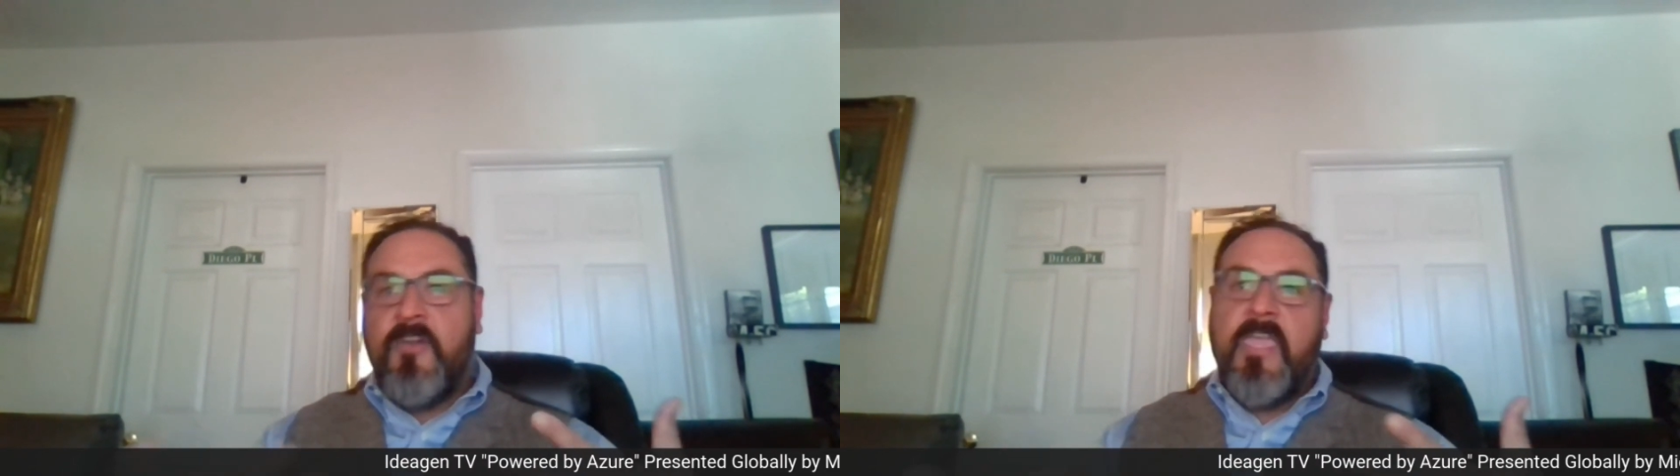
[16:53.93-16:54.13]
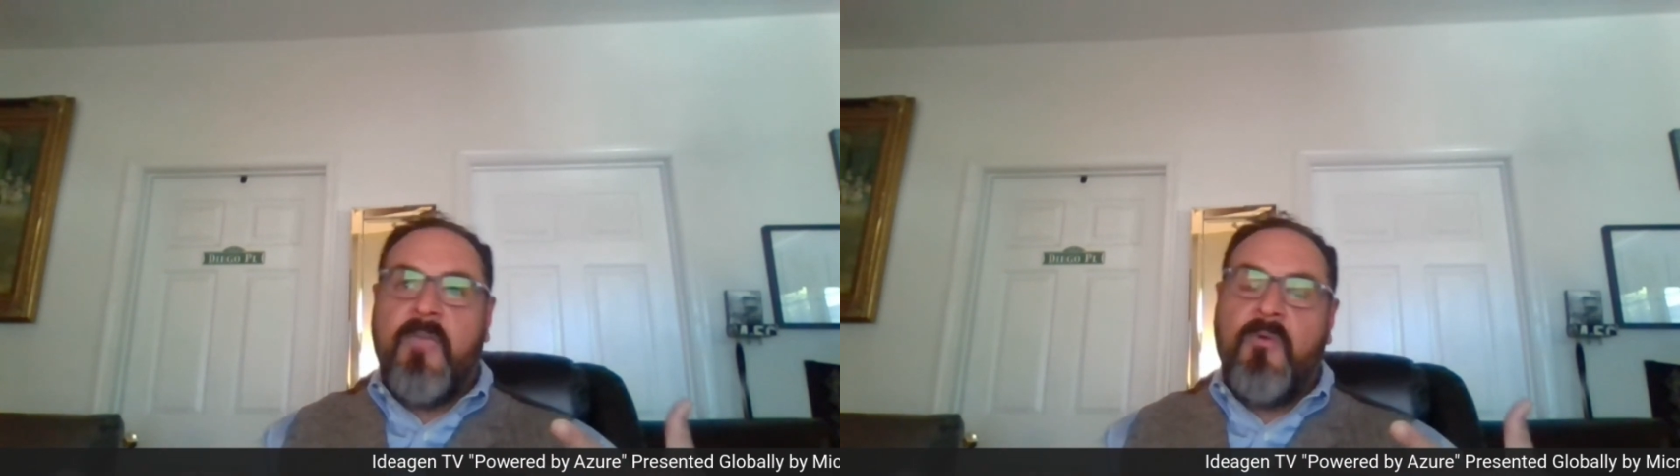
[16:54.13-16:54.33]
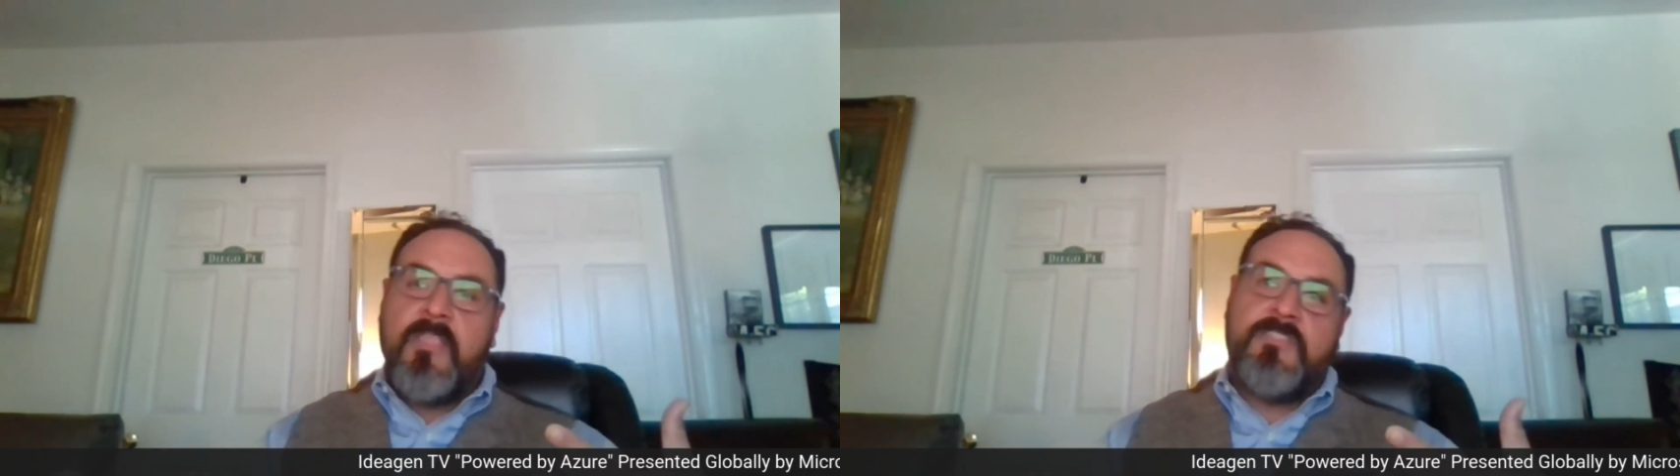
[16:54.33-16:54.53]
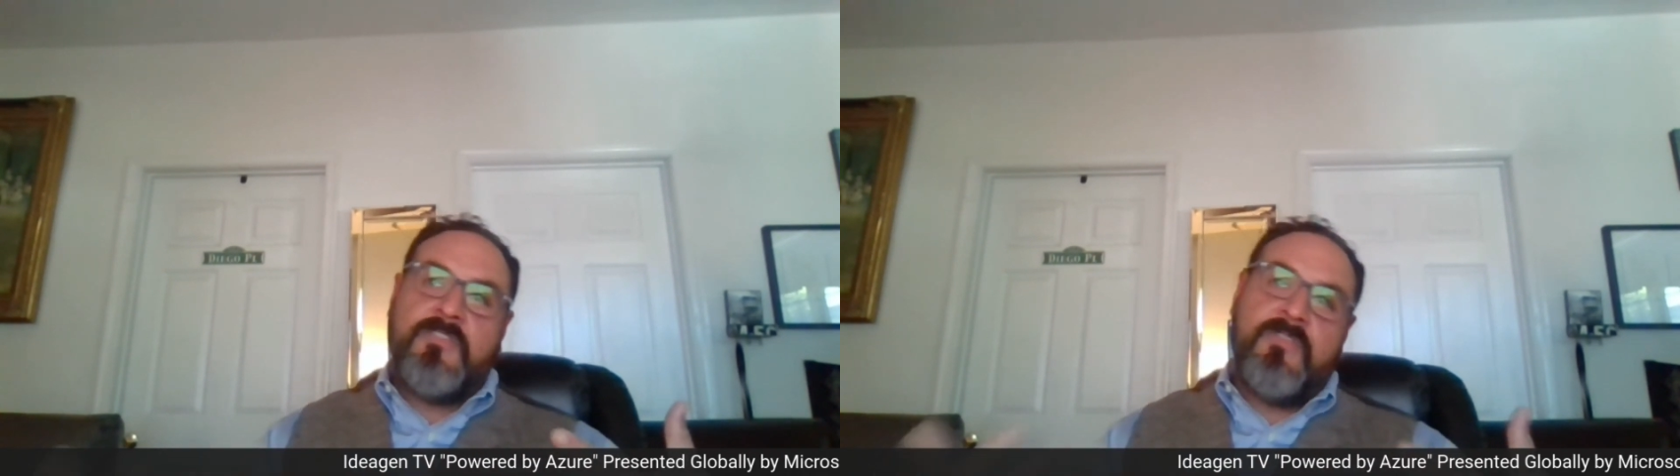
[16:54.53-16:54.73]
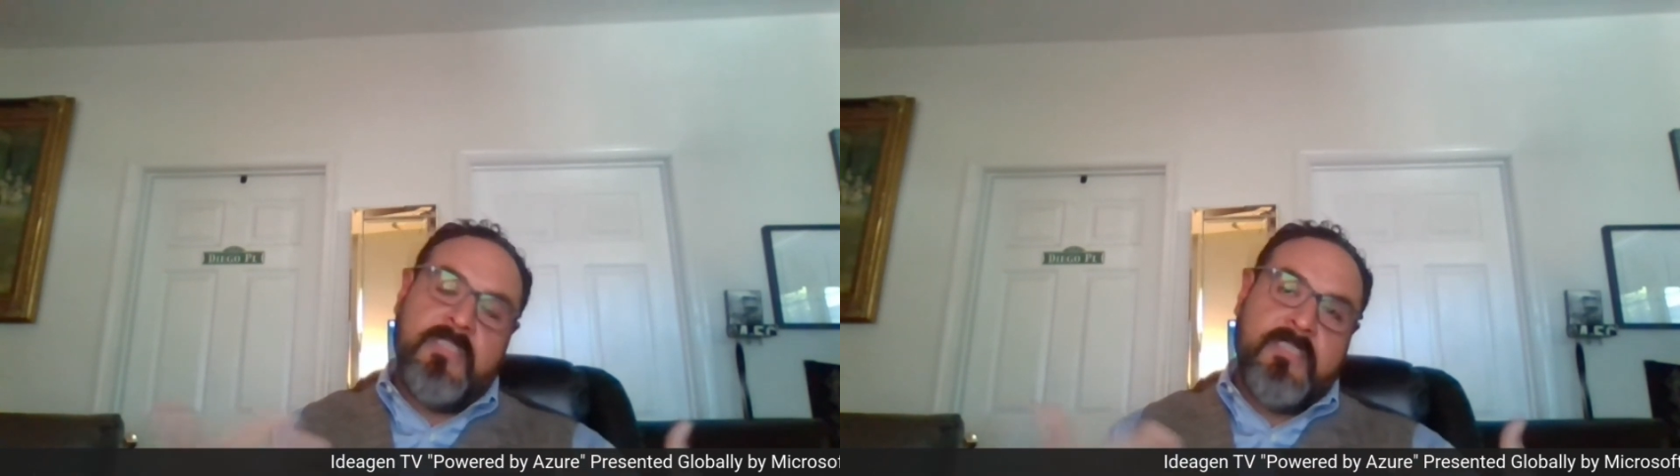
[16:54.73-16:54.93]
okay, well, let's
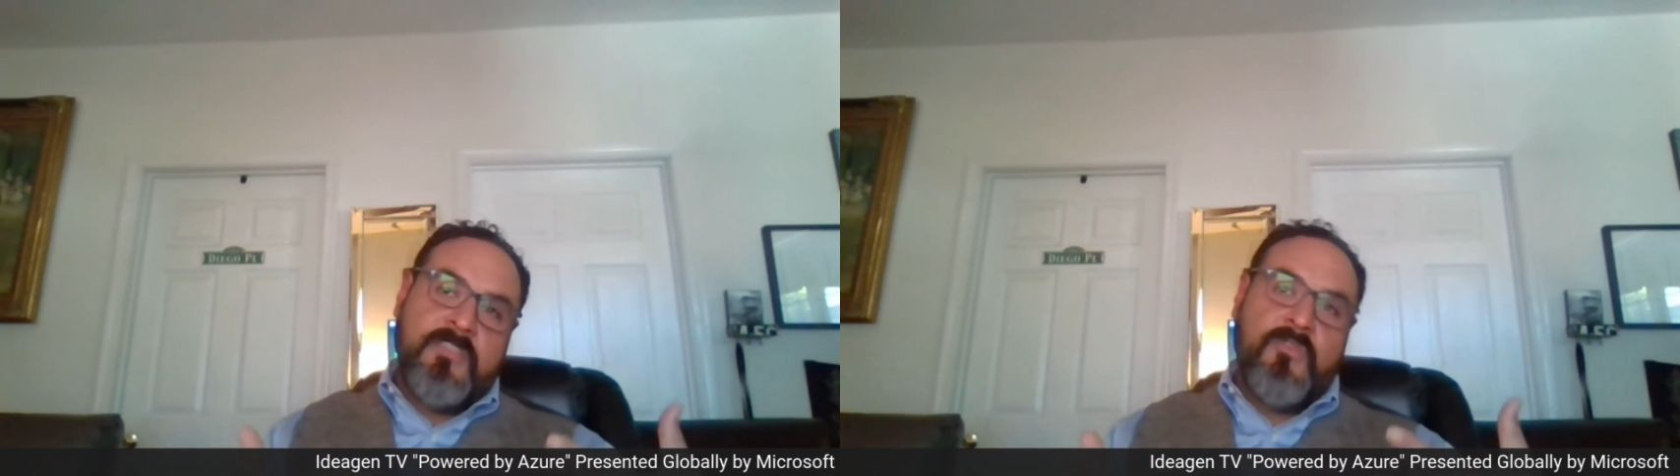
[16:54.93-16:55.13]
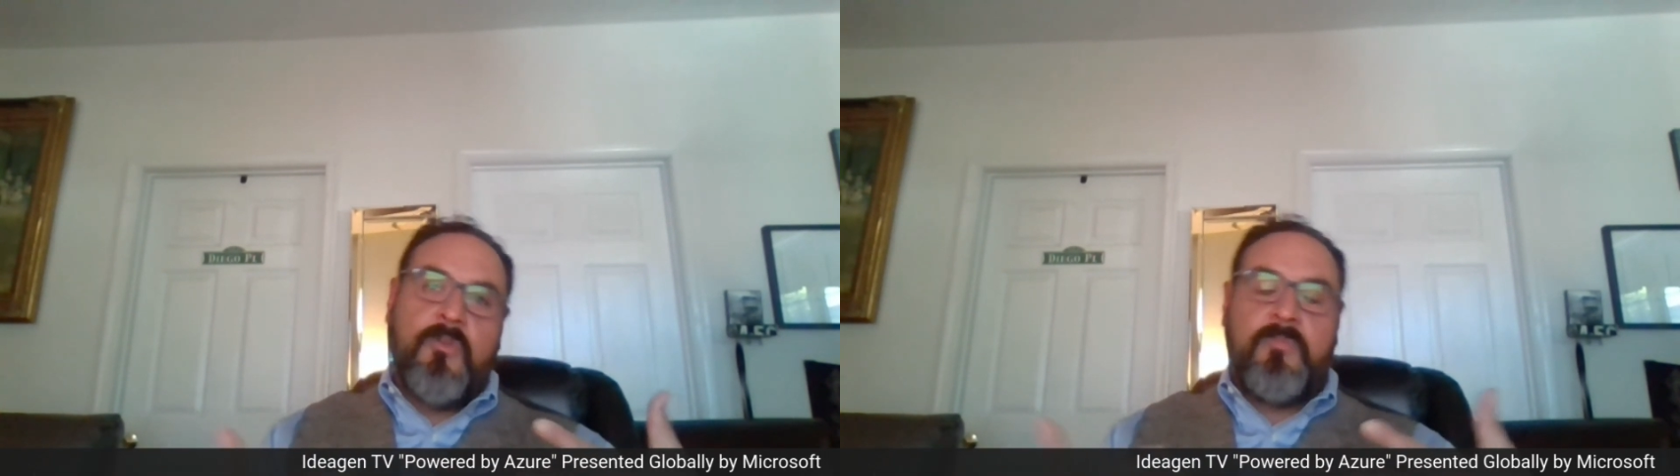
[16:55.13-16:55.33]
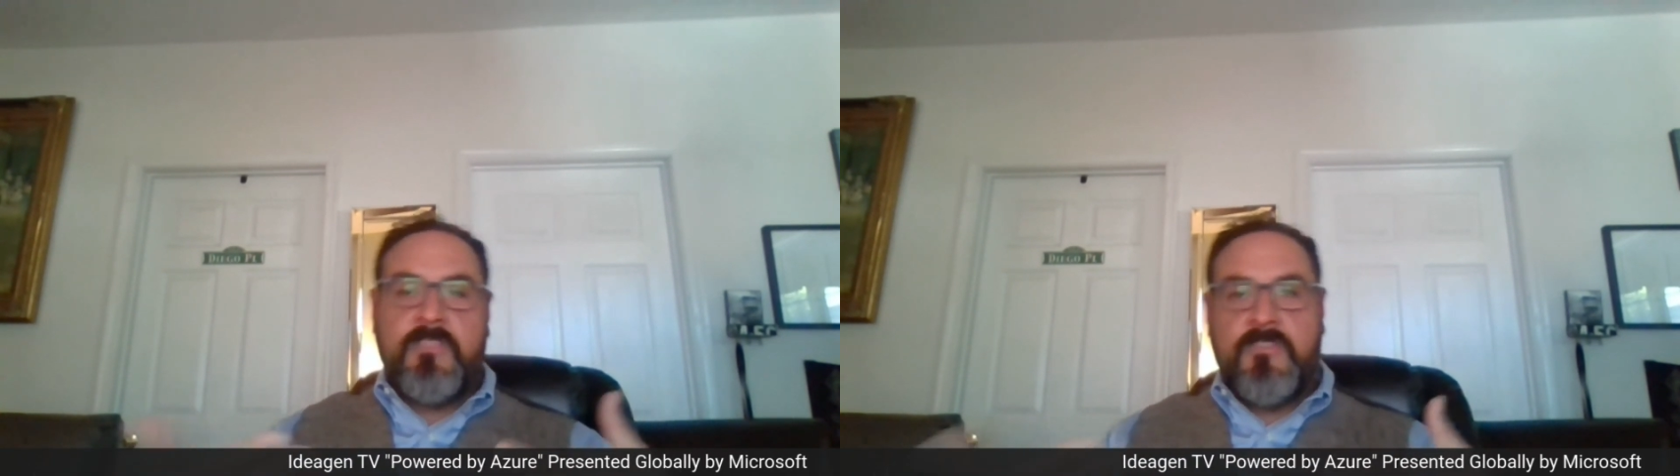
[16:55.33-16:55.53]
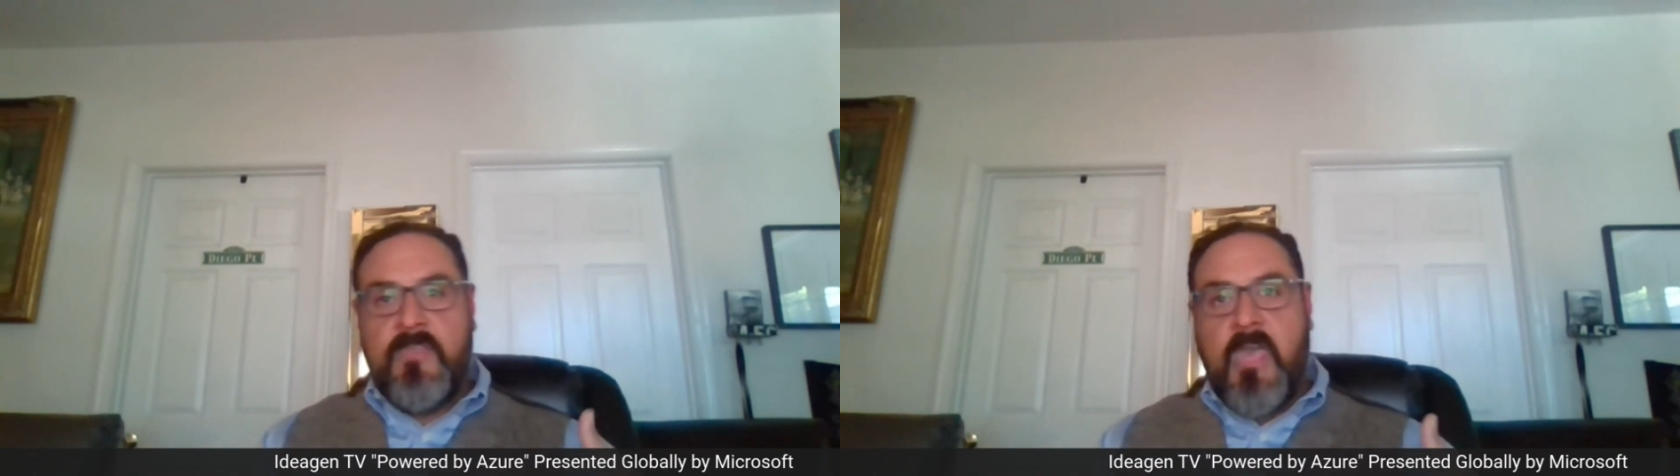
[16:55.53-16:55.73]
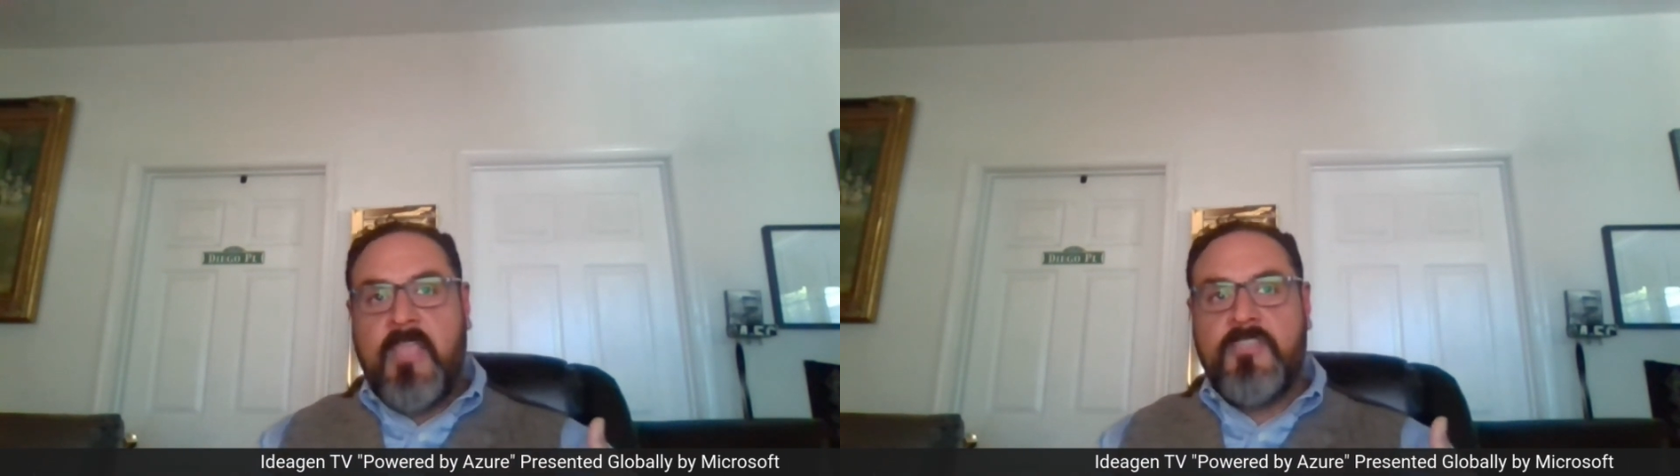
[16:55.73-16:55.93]
do this as a group. Let's do
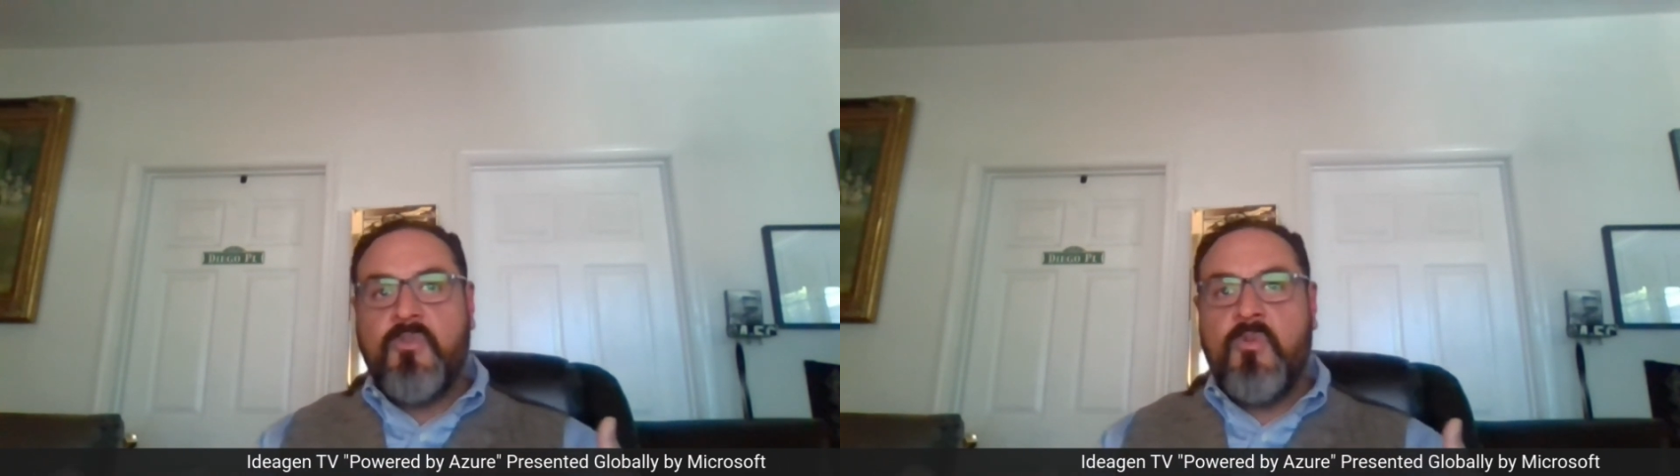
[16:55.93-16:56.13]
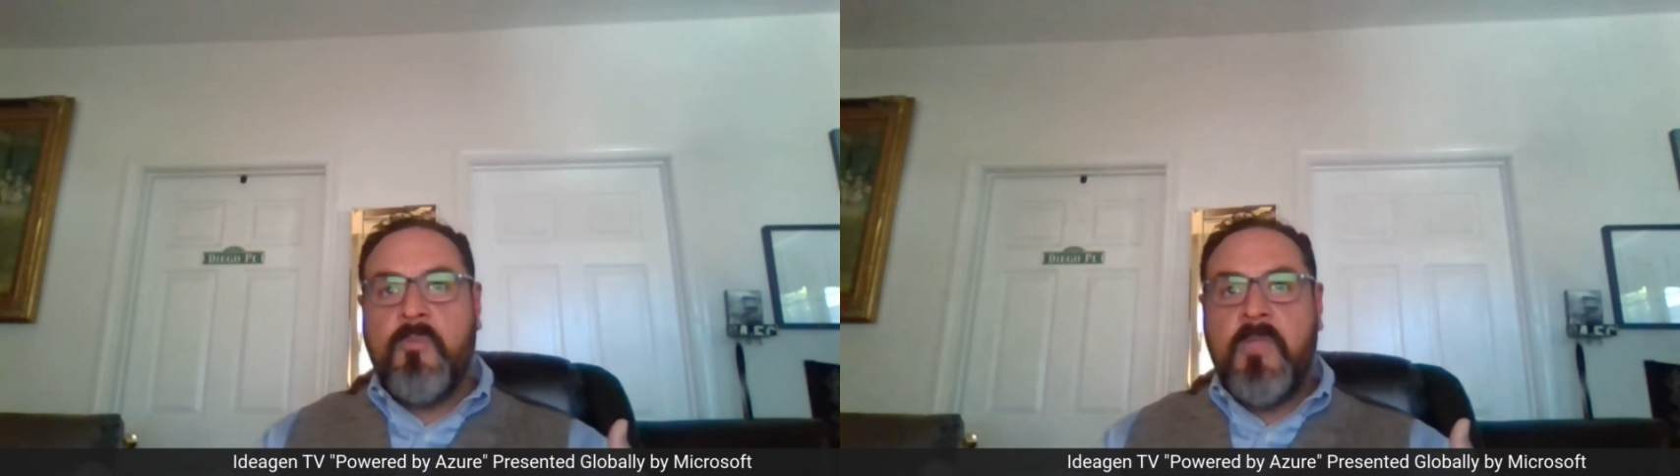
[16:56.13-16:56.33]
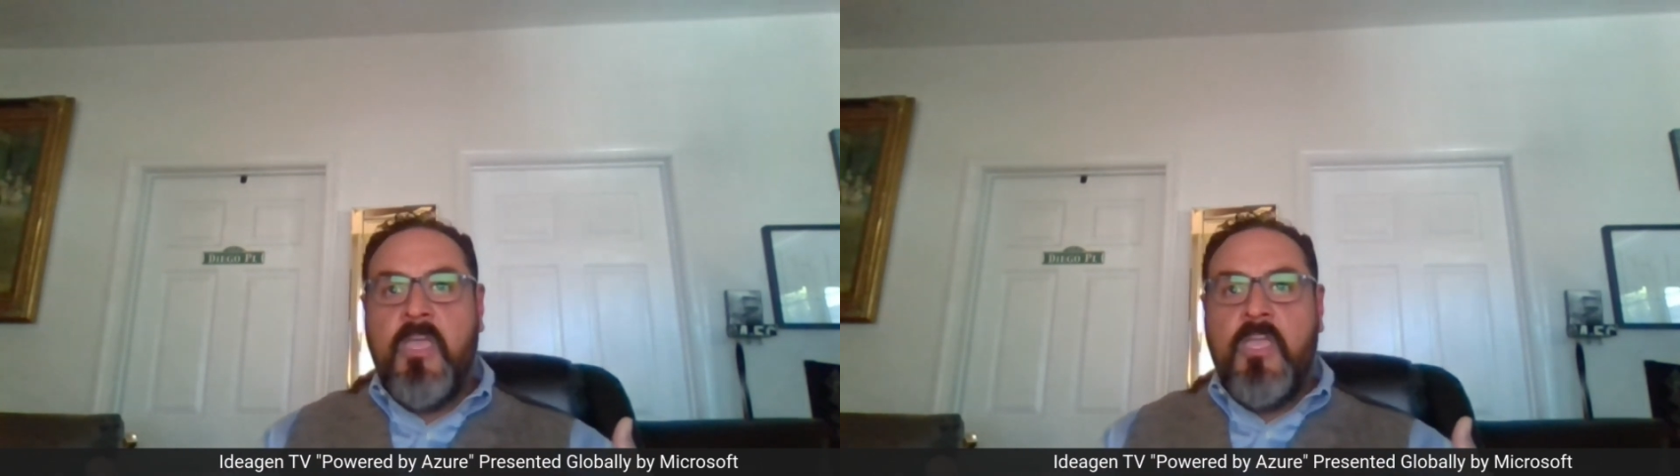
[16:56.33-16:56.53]
that as a group.